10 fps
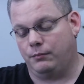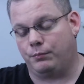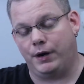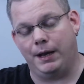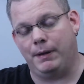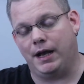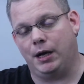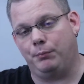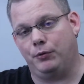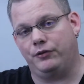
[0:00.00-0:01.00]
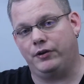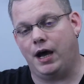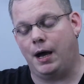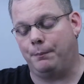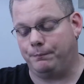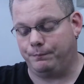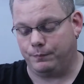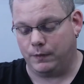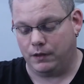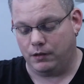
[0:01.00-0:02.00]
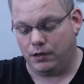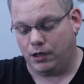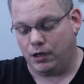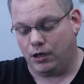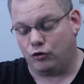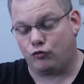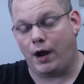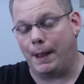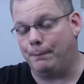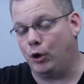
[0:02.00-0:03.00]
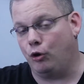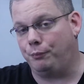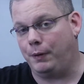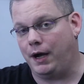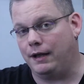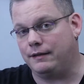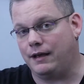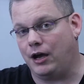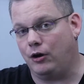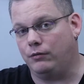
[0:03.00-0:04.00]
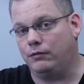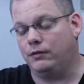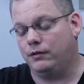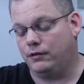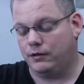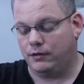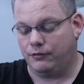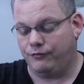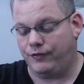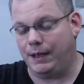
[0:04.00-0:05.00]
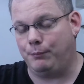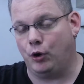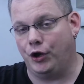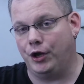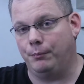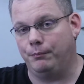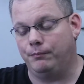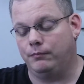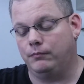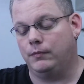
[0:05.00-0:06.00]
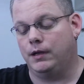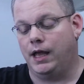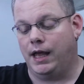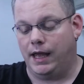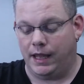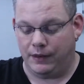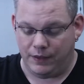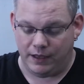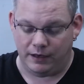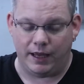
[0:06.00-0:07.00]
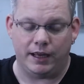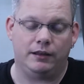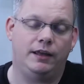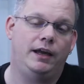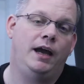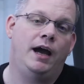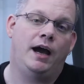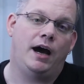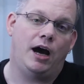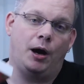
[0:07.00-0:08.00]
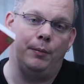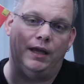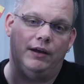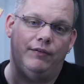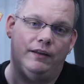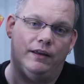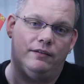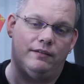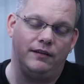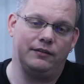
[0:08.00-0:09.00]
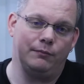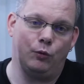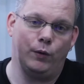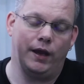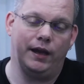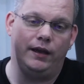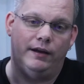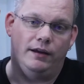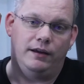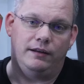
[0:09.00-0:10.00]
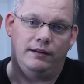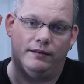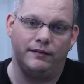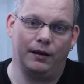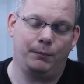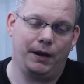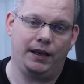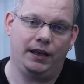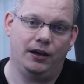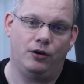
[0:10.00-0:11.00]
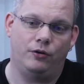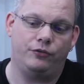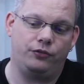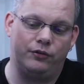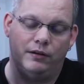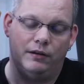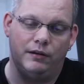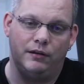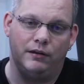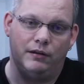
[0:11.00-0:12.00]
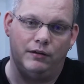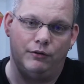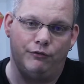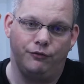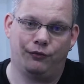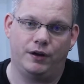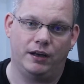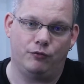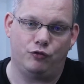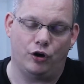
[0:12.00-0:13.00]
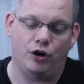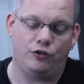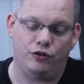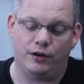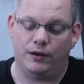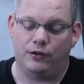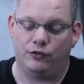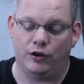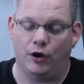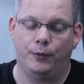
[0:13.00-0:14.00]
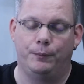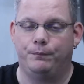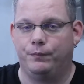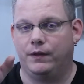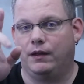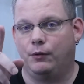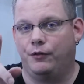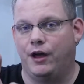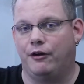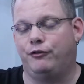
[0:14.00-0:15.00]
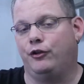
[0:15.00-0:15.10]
bring it back up on top, try both pods out, vape on them, and then likely I'll be giving this system away to somebody else free of charge. So, without